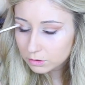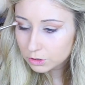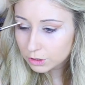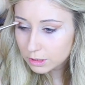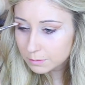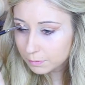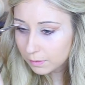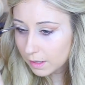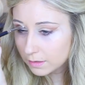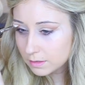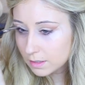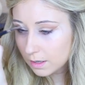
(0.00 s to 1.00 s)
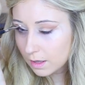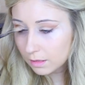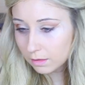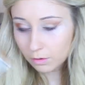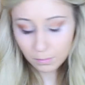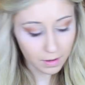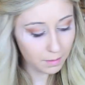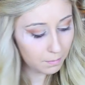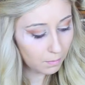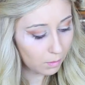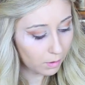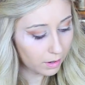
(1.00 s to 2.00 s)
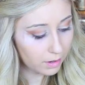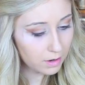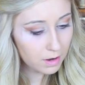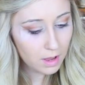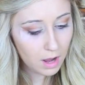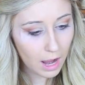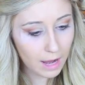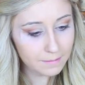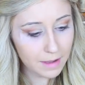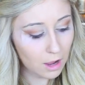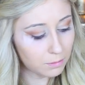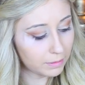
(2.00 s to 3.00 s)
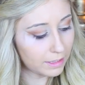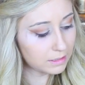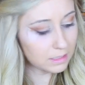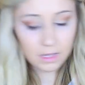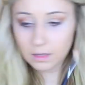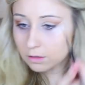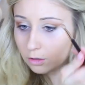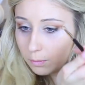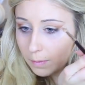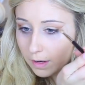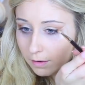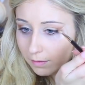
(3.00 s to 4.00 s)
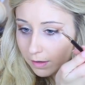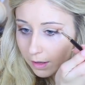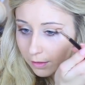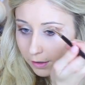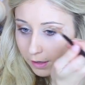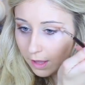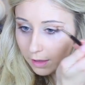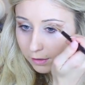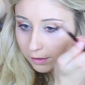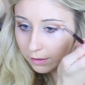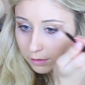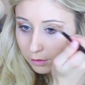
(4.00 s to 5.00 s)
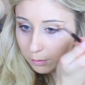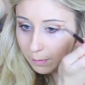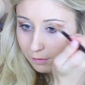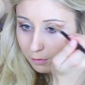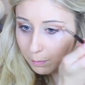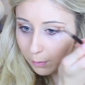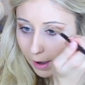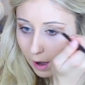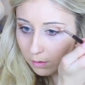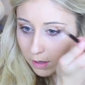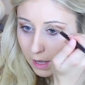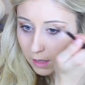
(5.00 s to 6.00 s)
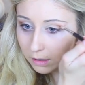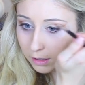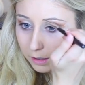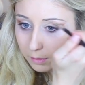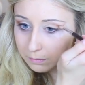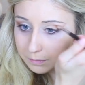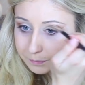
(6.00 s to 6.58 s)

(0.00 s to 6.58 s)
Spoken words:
Just blending a little bit more. I'm now blending a little bit of another color, a little bit of a brown color.